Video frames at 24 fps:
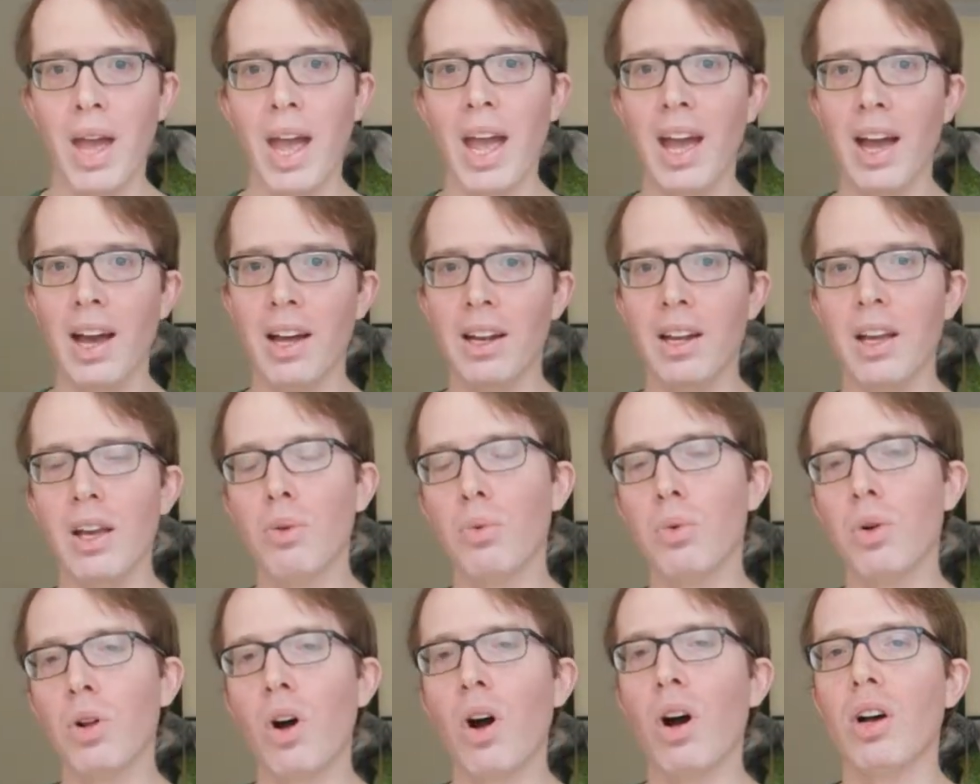and
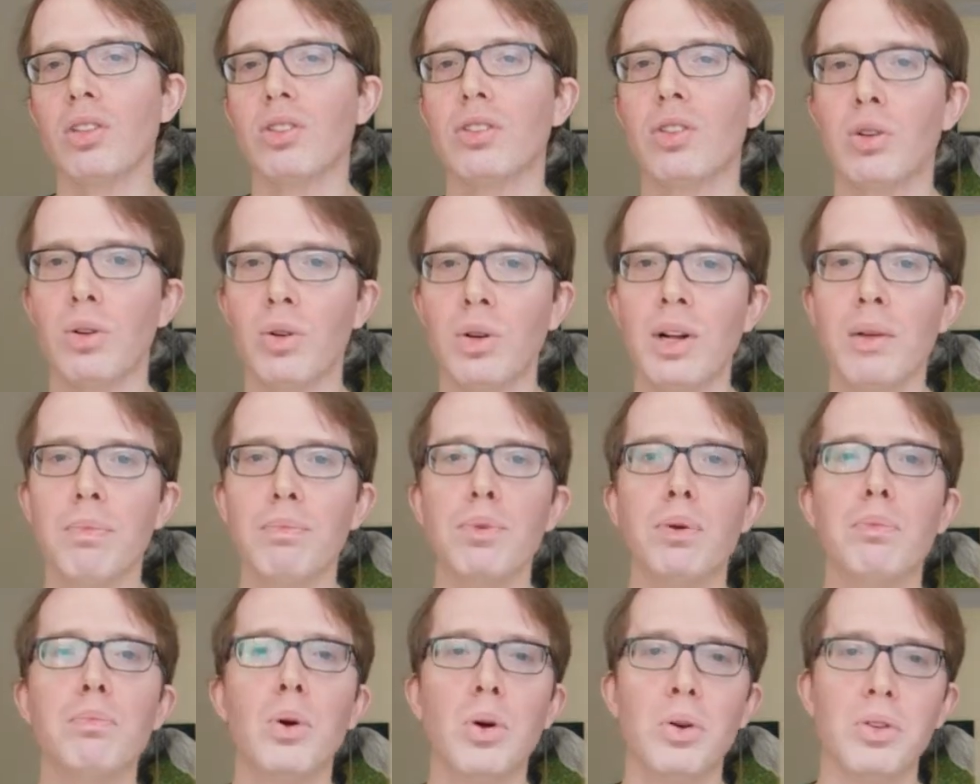it will also
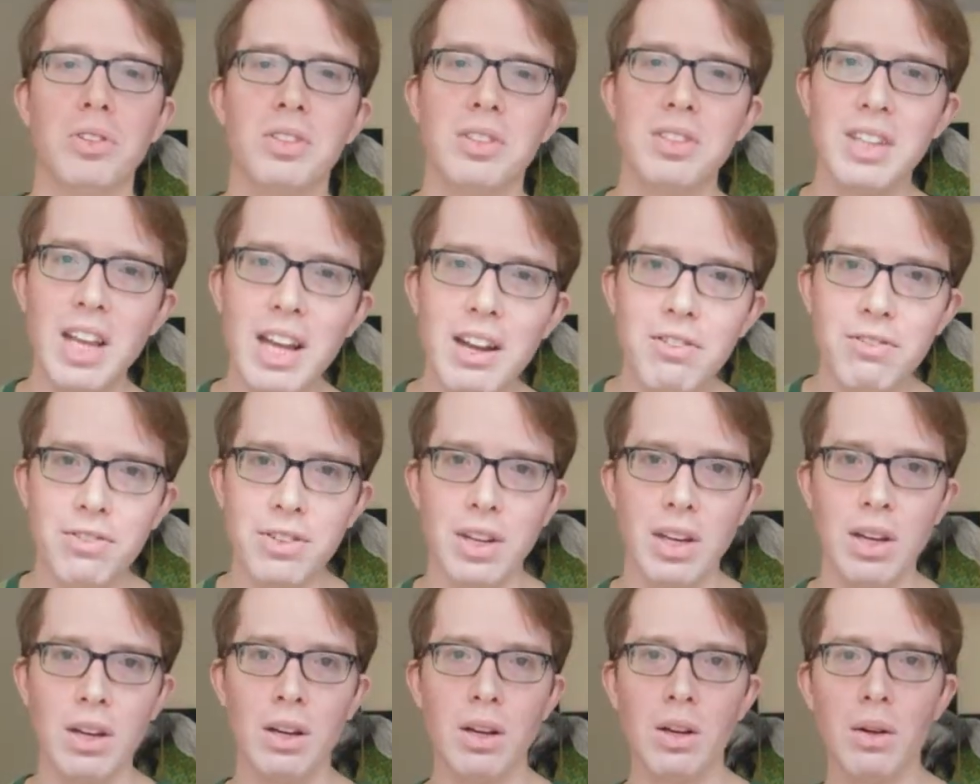promote
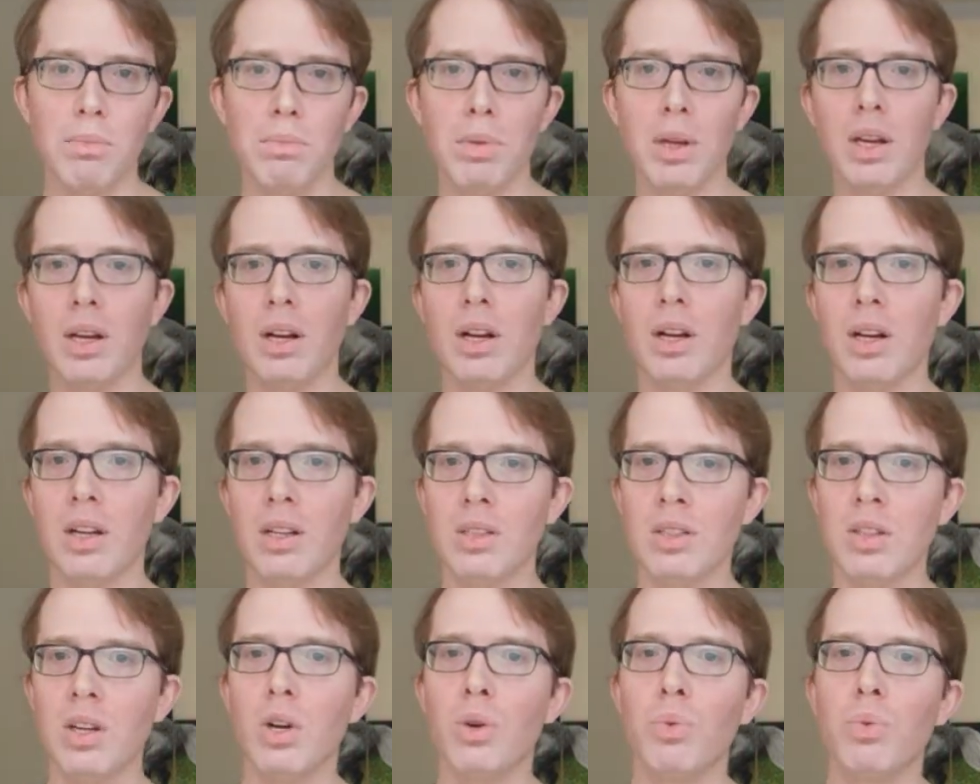safety,
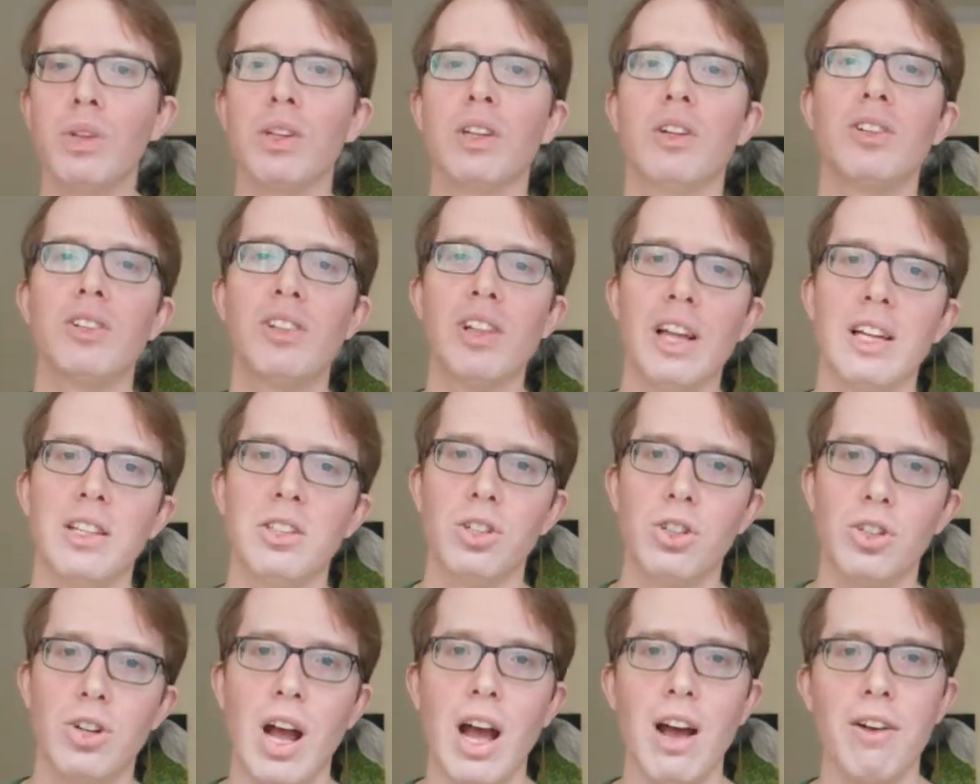because when there's
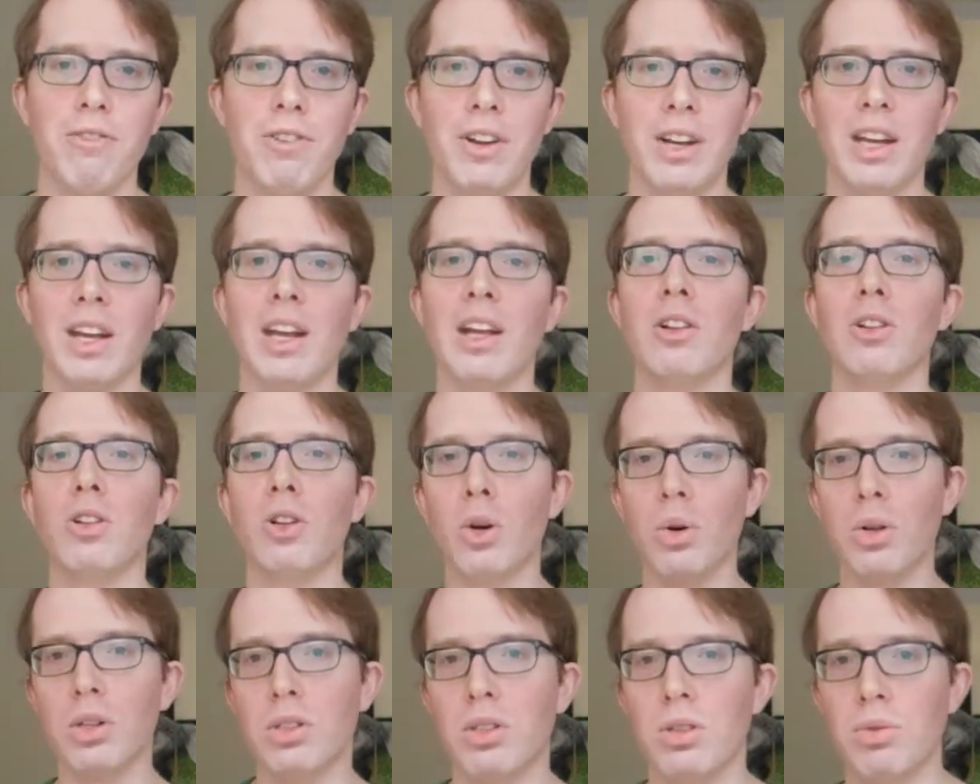less traffic, it
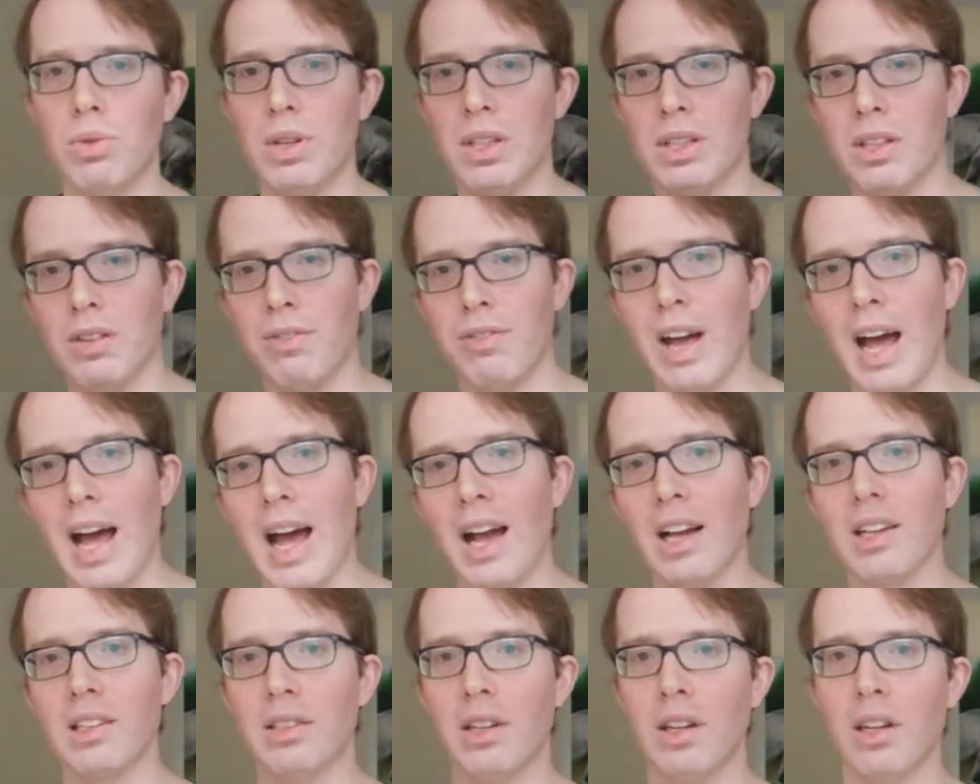lowers the risk of
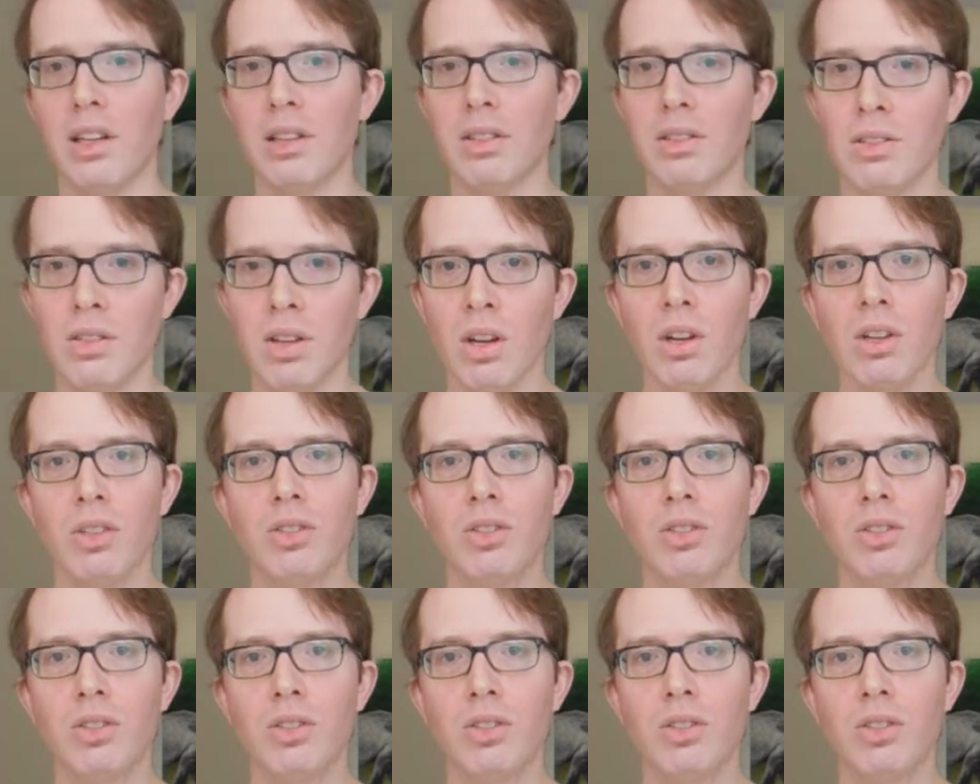accidents.